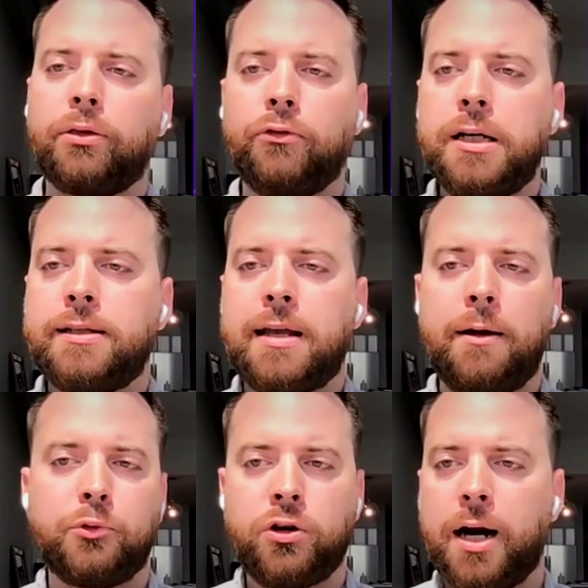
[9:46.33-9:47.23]

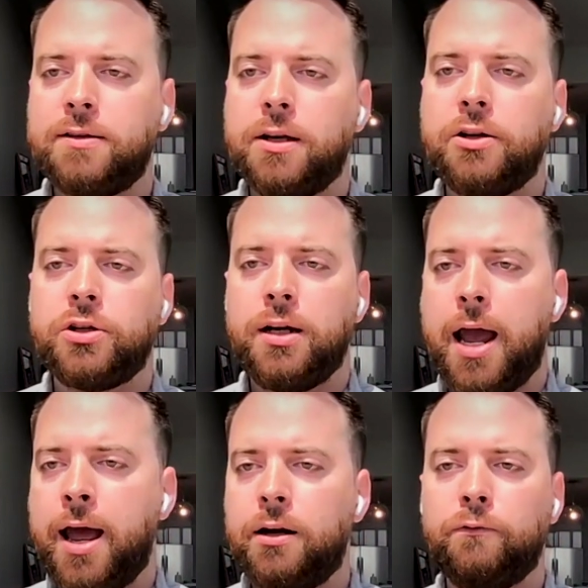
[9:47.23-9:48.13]
3-step translation
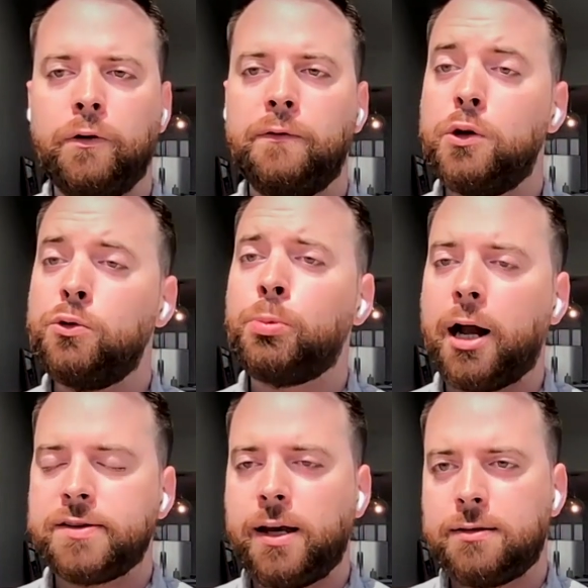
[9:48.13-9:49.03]
edit review
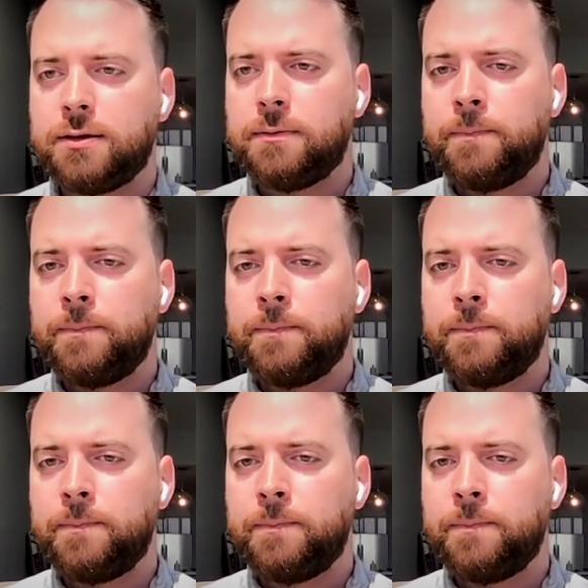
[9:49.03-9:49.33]
process.